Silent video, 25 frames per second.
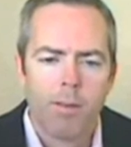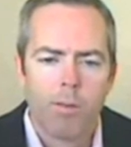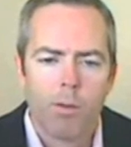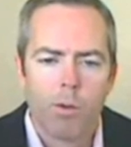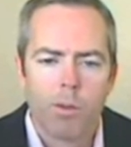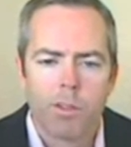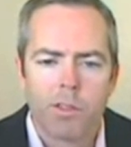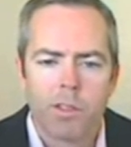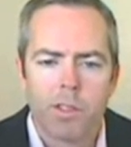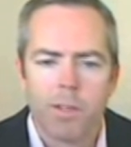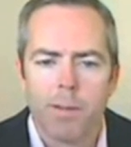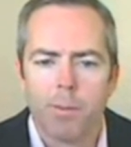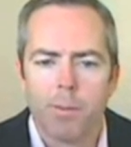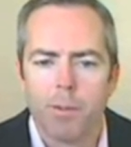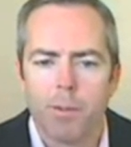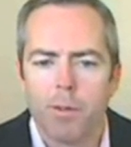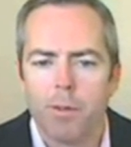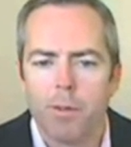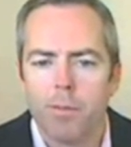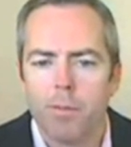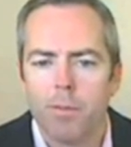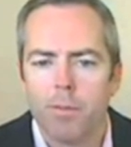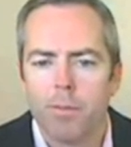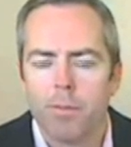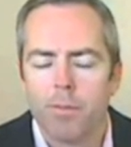For
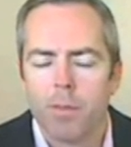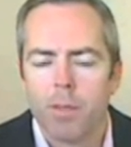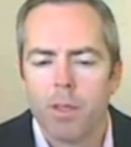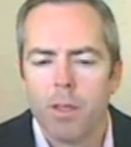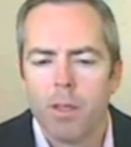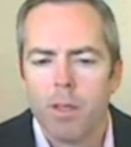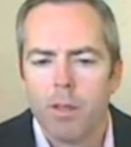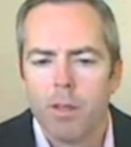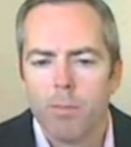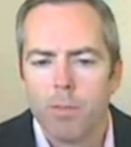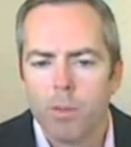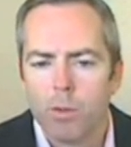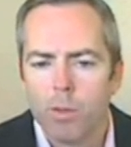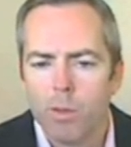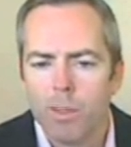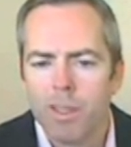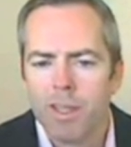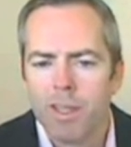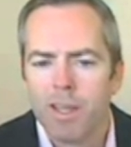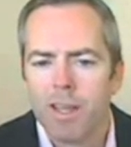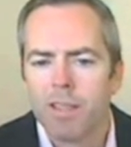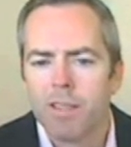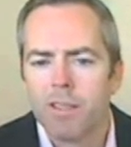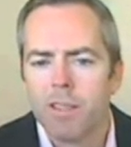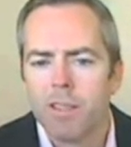example,
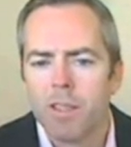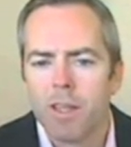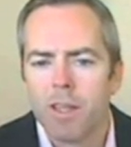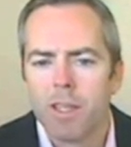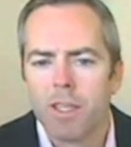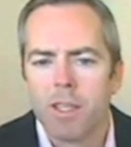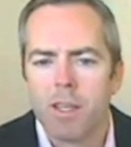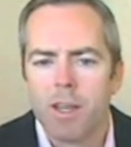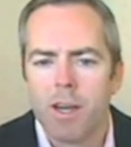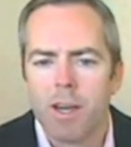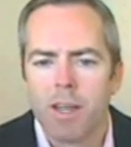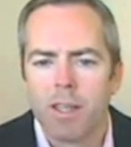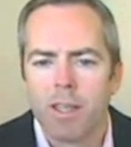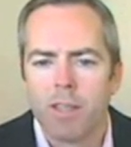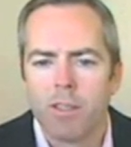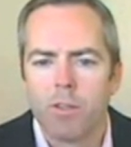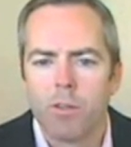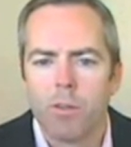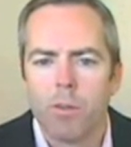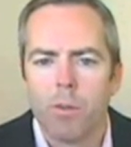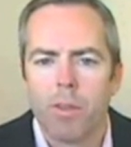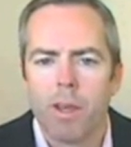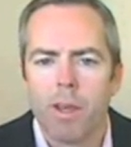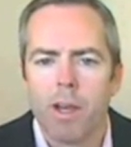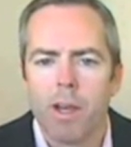between 1999 and
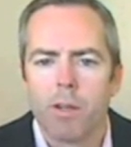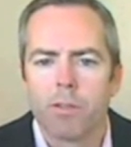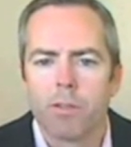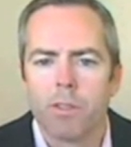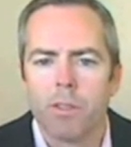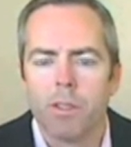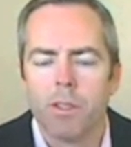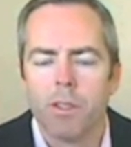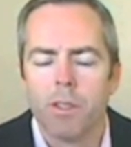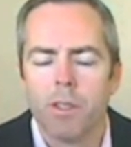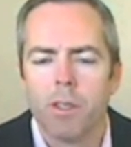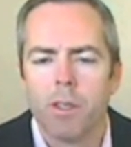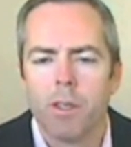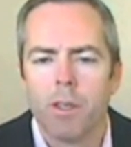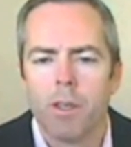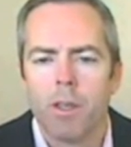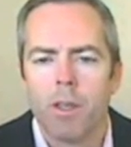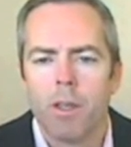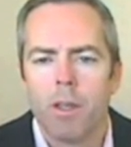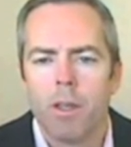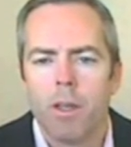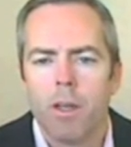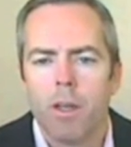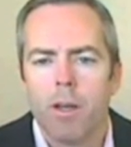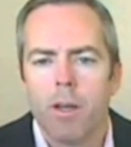2000,
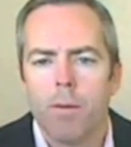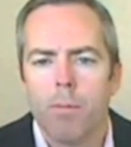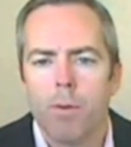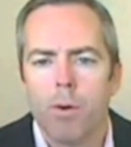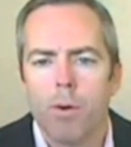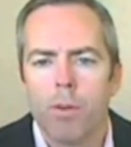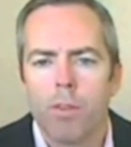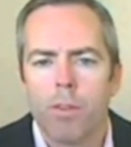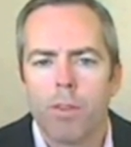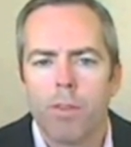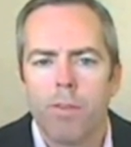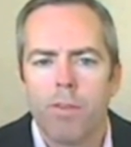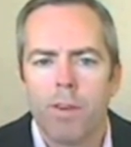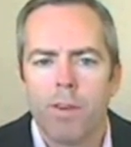both the